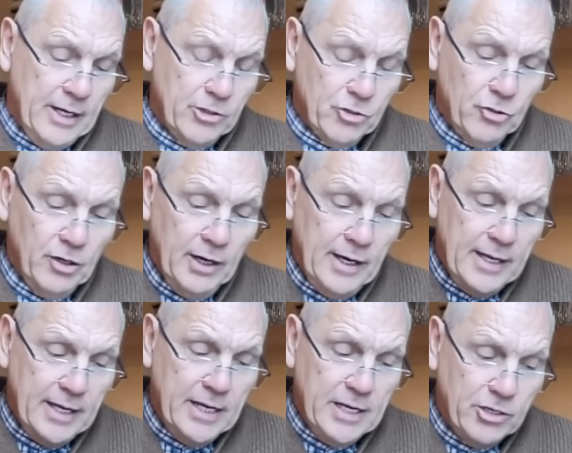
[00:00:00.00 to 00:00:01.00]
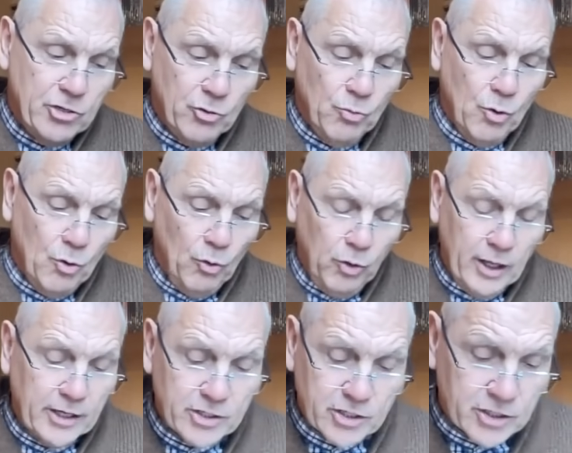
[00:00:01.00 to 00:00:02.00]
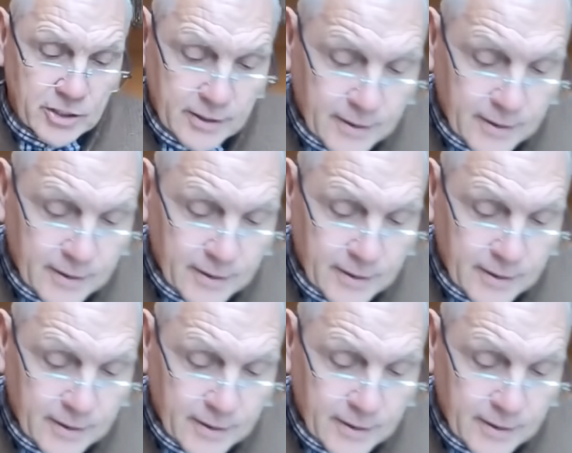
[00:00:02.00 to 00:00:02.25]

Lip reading: it's going to lead to all this